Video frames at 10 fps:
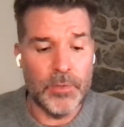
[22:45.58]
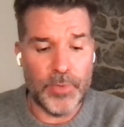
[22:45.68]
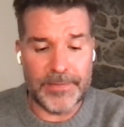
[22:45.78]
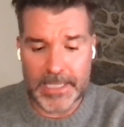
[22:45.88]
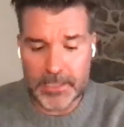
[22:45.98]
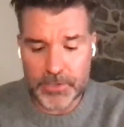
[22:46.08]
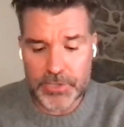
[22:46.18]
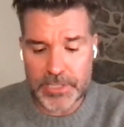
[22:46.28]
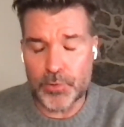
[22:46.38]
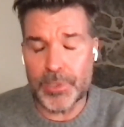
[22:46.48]
we have managers
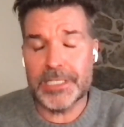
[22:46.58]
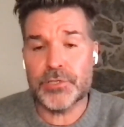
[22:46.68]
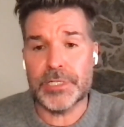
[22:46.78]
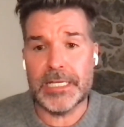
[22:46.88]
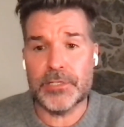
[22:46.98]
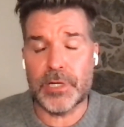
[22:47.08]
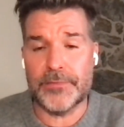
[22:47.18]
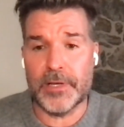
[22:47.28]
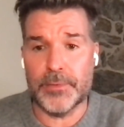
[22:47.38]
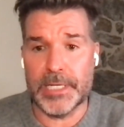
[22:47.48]
that do intraday trend
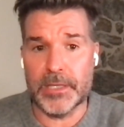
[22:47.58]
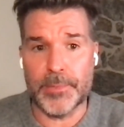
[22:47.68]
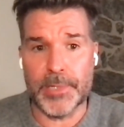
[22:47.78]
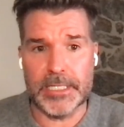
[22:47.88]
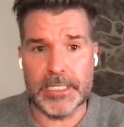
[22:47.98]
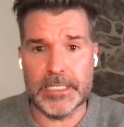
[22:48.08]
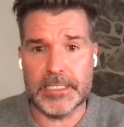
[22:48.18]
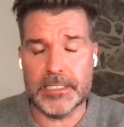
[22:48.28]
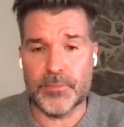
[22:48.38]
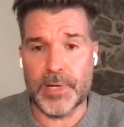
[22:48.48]
following on the market
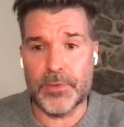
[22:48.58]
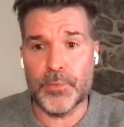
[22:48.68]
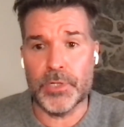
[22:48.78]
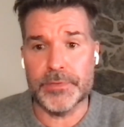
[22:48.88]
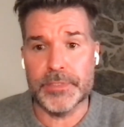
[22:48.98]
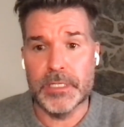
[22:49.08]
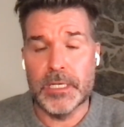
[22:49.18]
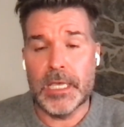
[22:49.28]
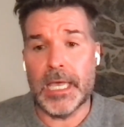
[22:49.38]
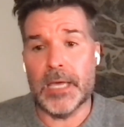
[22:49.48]
indices around the world.
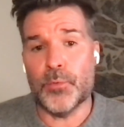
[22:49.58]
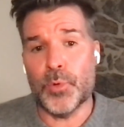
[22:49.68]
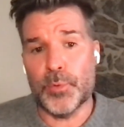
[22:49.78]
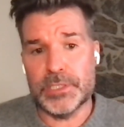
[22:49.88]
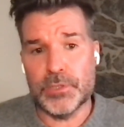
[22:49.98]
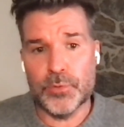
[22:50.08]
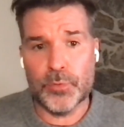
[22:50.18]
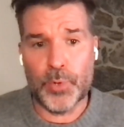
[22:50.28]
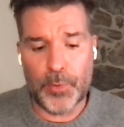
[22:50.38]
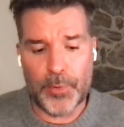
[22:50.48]
And what
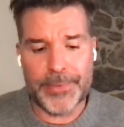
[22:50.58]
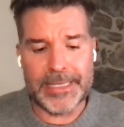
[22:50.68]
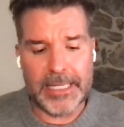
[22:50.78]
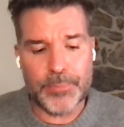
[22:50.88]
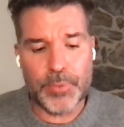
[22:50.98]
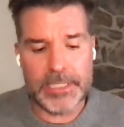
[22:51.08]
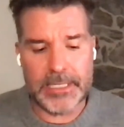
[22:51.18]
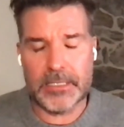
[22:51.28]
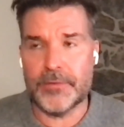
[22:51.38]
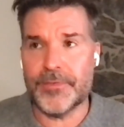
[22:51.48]
we like putting
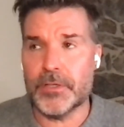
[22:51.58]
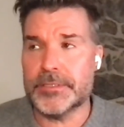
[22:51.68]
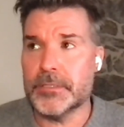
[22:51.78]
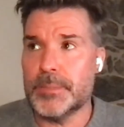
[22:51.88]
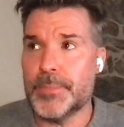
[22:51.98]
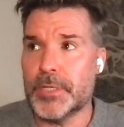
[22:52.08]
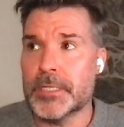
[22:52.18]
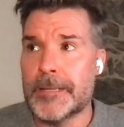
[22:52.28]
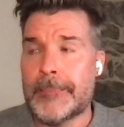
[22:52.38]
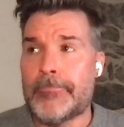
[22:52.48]
that in our volatility book
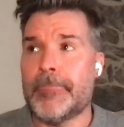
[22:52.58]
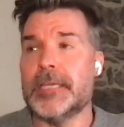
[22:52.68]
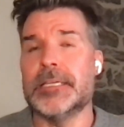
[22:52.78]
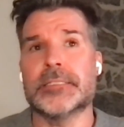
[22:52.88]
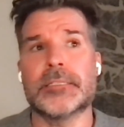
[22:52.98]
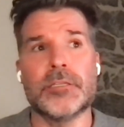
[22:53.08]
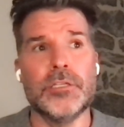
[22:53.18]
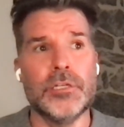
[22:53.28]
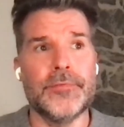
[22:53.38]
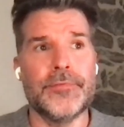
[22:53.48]
is,
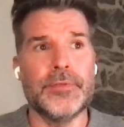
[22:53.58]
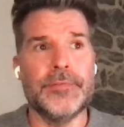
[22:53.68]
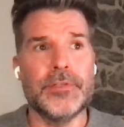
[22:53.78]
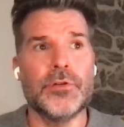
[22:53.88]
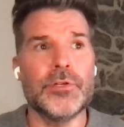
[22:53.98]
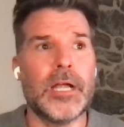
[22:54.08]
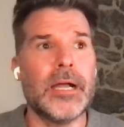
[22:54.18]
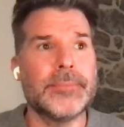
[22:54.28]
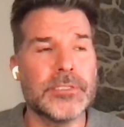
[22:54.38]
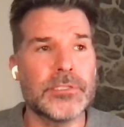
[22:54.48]
if you know your
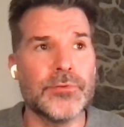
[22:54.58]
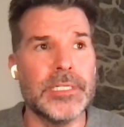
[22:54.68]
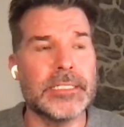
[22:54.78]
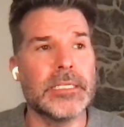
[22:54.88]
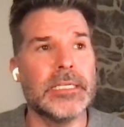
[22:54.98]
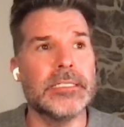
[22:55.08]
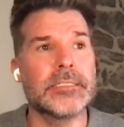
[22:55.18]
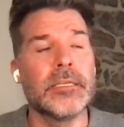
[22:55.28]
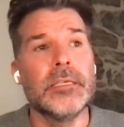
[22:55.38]
options Greeks, is